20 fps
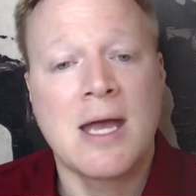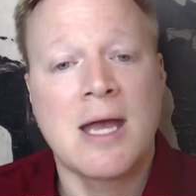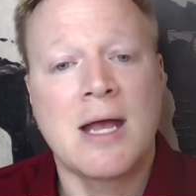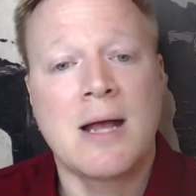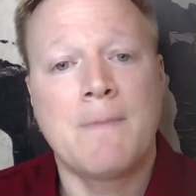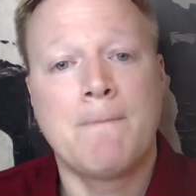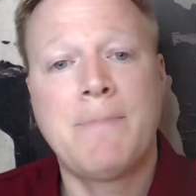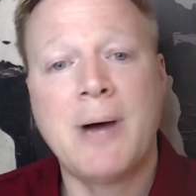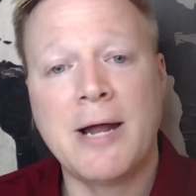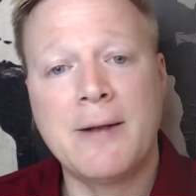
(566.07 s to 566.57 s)

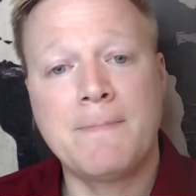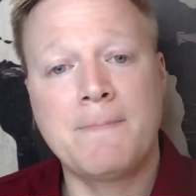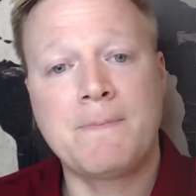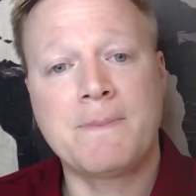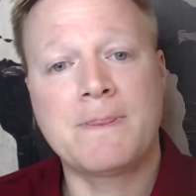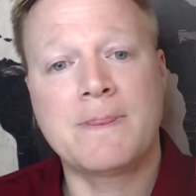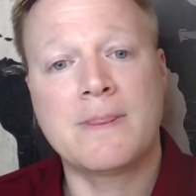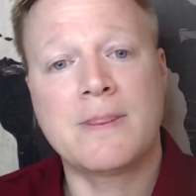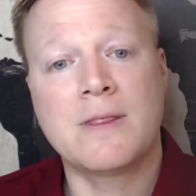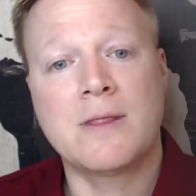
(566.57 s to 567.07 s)
But
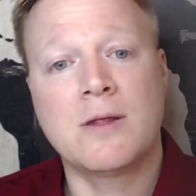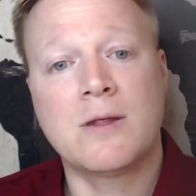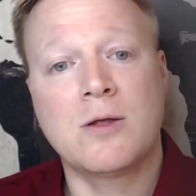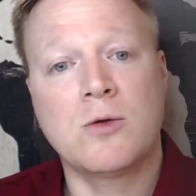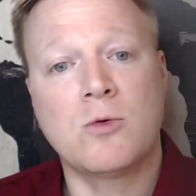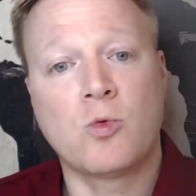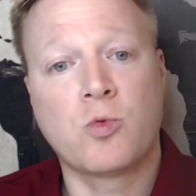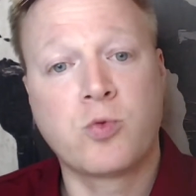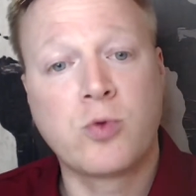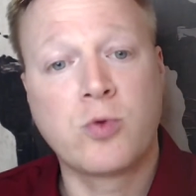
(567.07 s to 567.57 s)

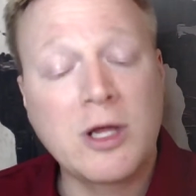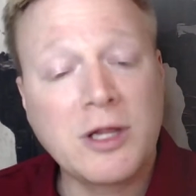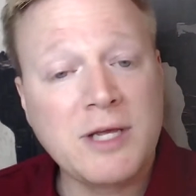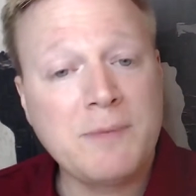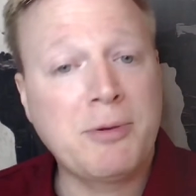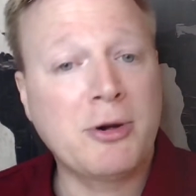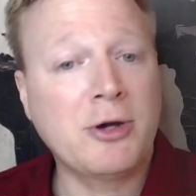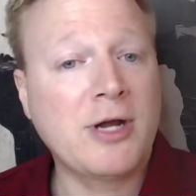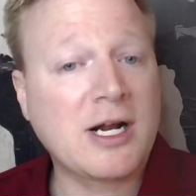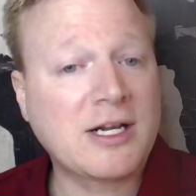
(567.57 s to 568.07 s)
really
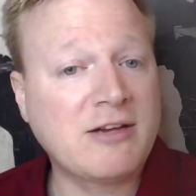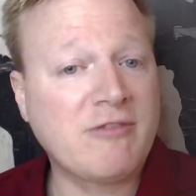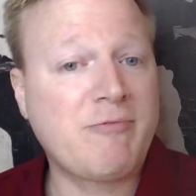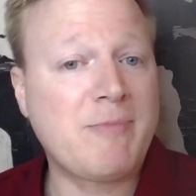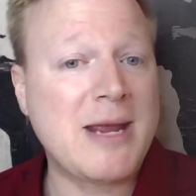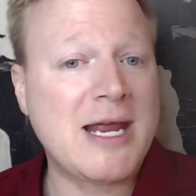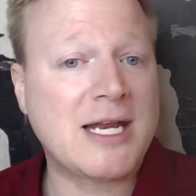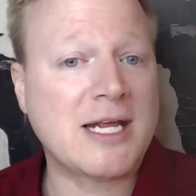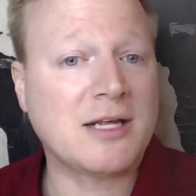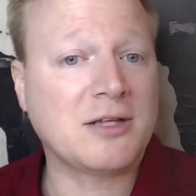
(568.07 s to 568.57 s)
productive
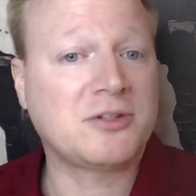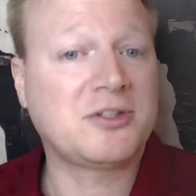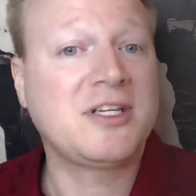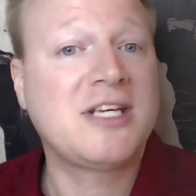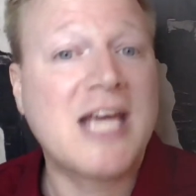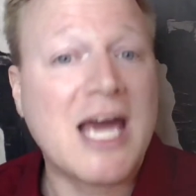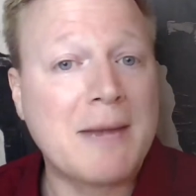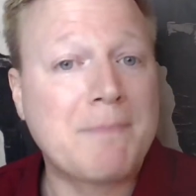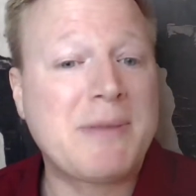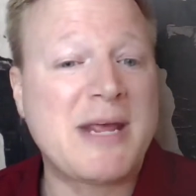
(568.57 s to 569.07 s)
meetings
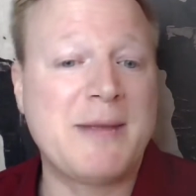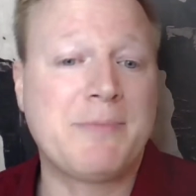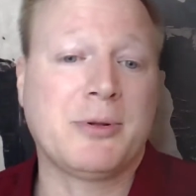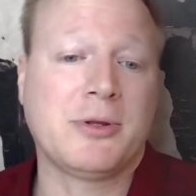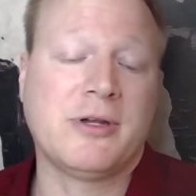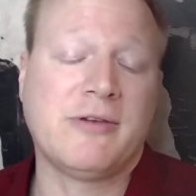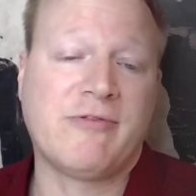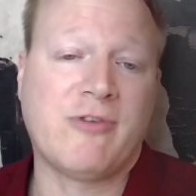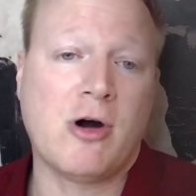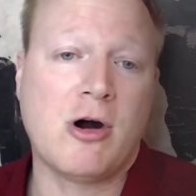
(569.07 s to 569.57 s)
get people
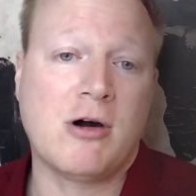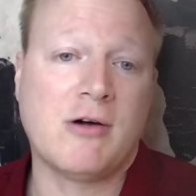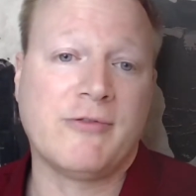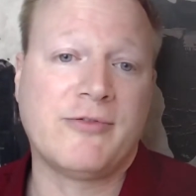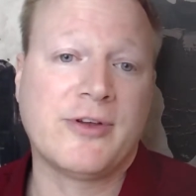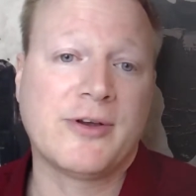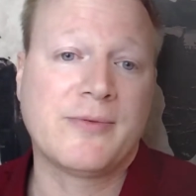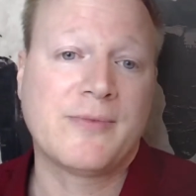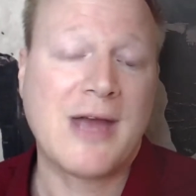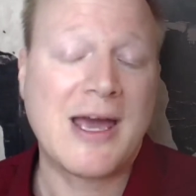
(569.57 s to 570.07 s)

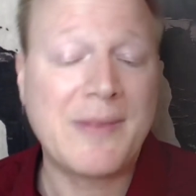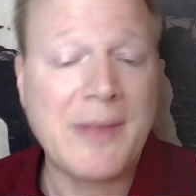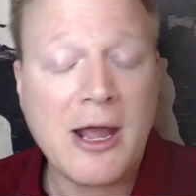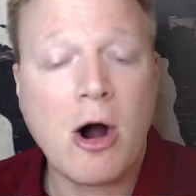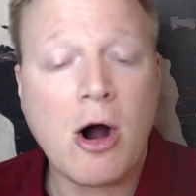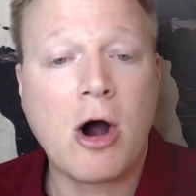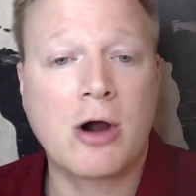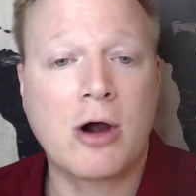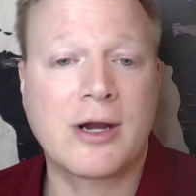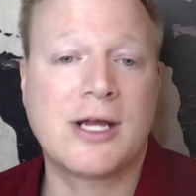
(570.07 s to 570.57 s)
involved and they
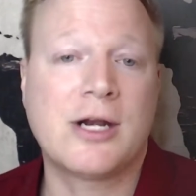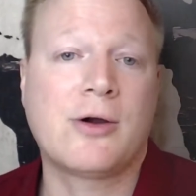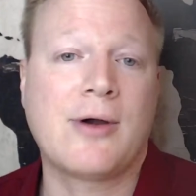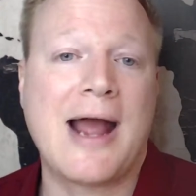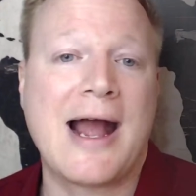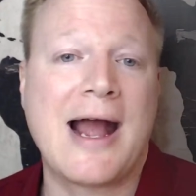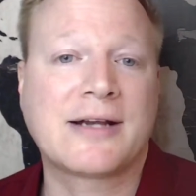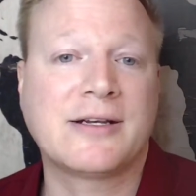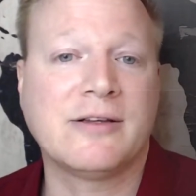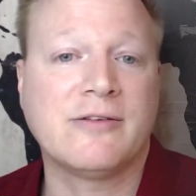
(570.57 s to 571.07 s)
are
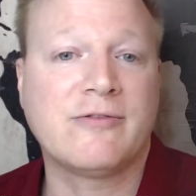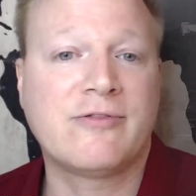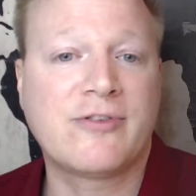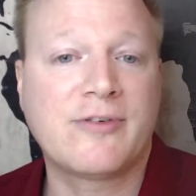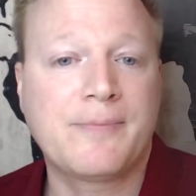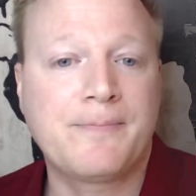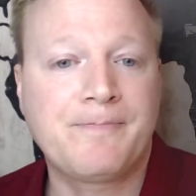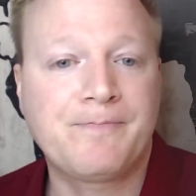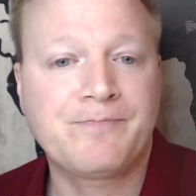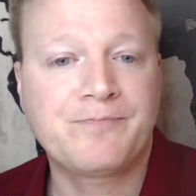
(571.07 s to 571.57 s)
interactive.
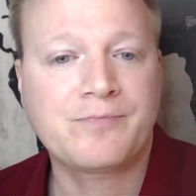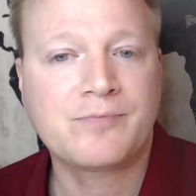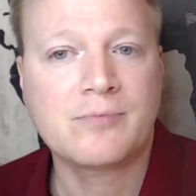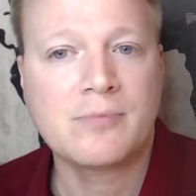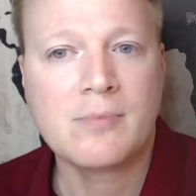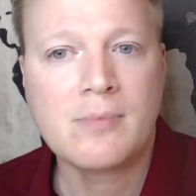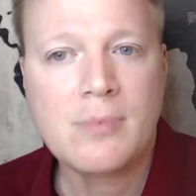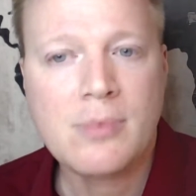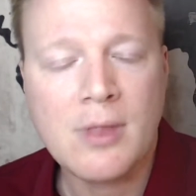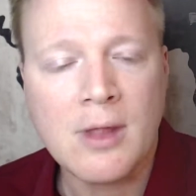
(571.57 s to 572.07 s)

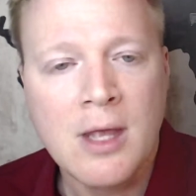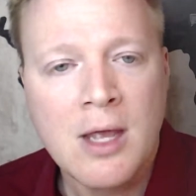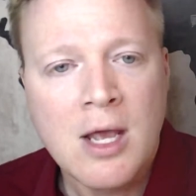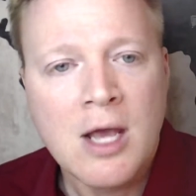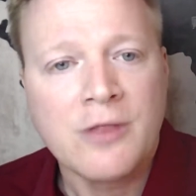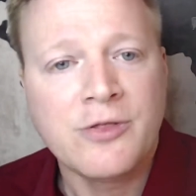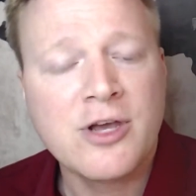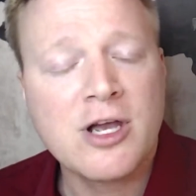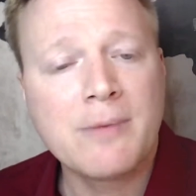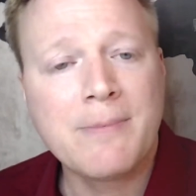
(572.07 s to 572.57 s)

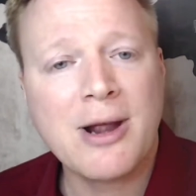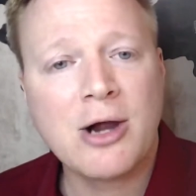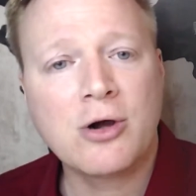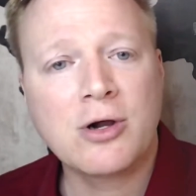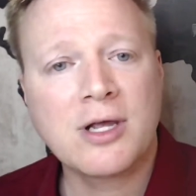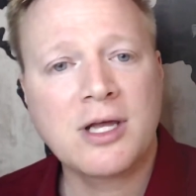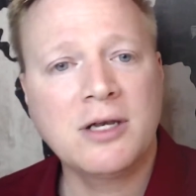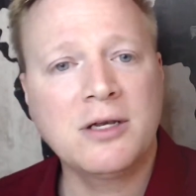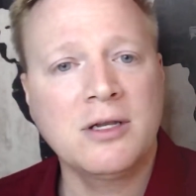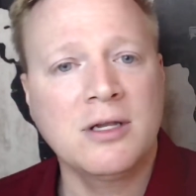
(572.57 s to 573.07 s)
The
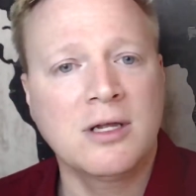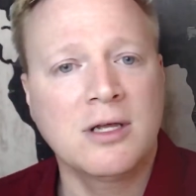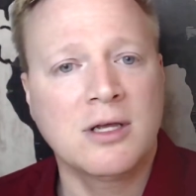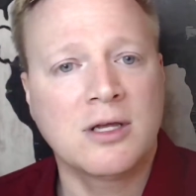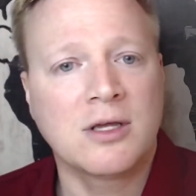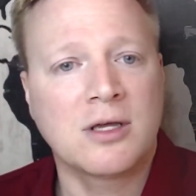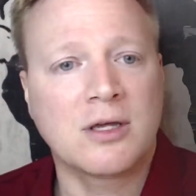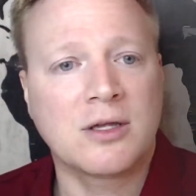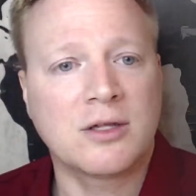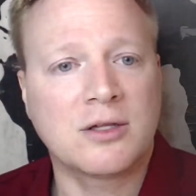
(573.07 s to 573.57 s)
American
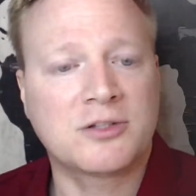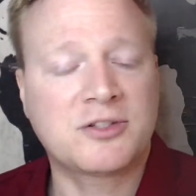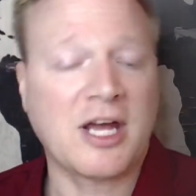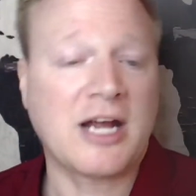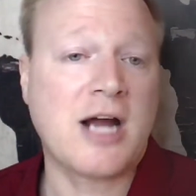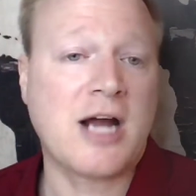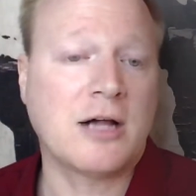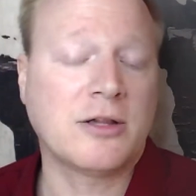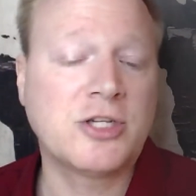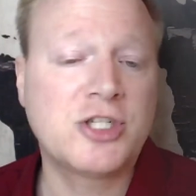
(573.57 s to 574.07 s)

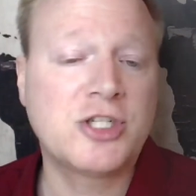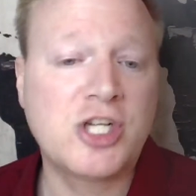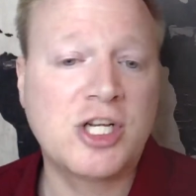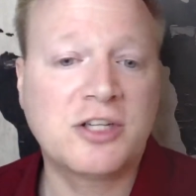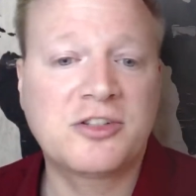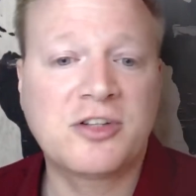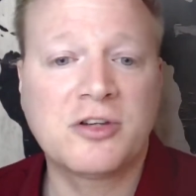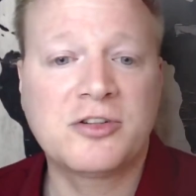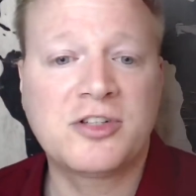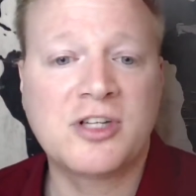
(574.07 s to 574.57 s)
Psychology
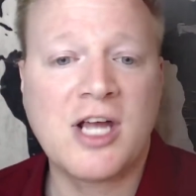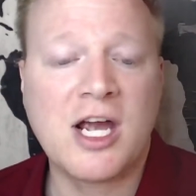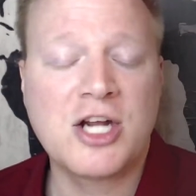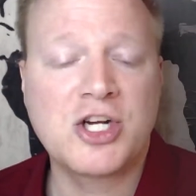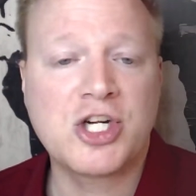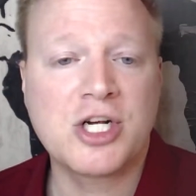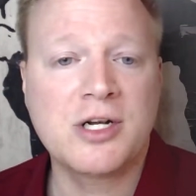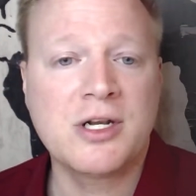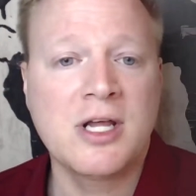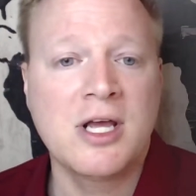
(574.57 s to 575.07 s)

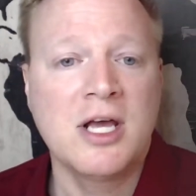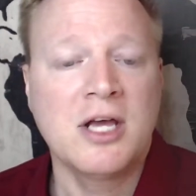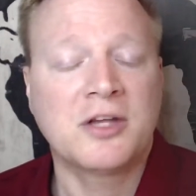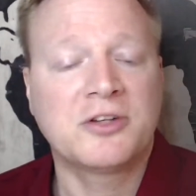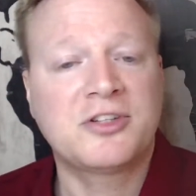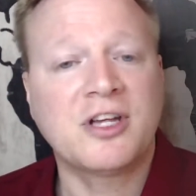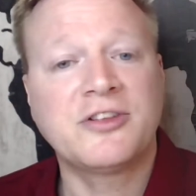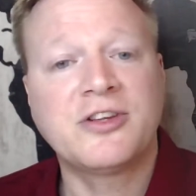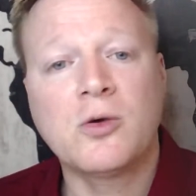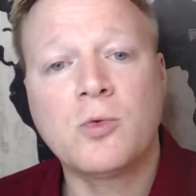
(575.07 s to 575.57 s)
Association
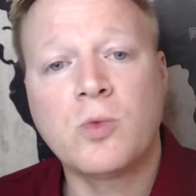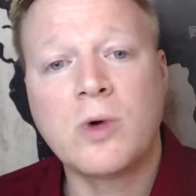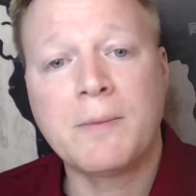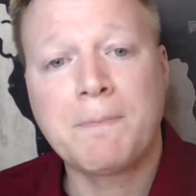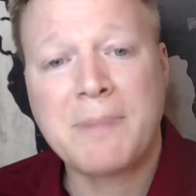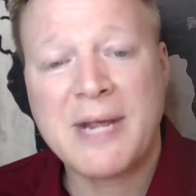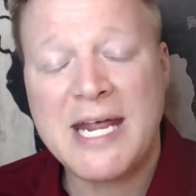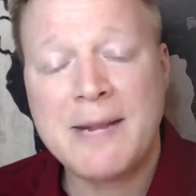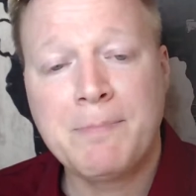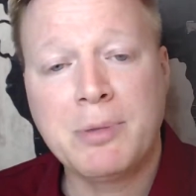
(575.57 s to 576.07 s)
said that when
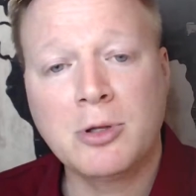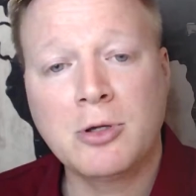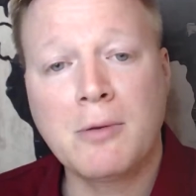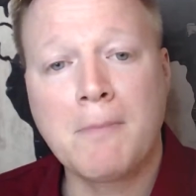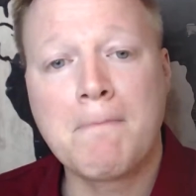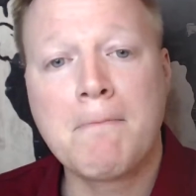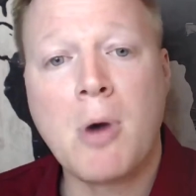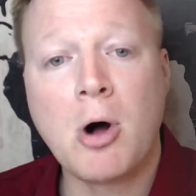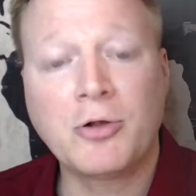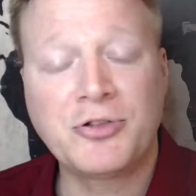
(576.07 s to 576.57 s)
people are
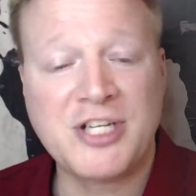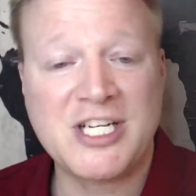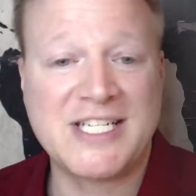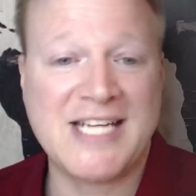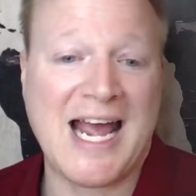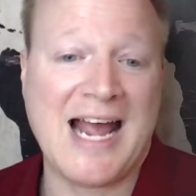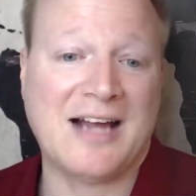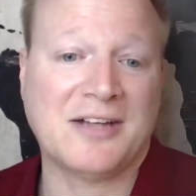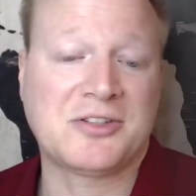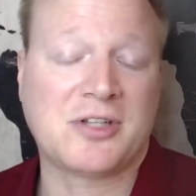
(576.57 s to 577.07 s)

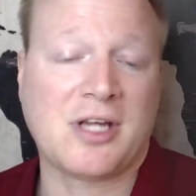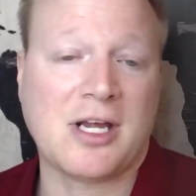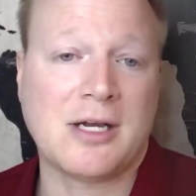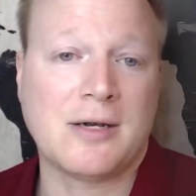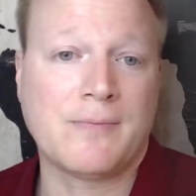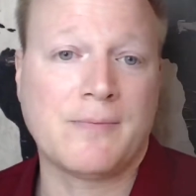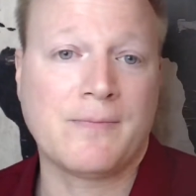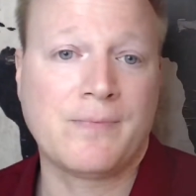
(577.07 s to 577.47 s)
multitasking,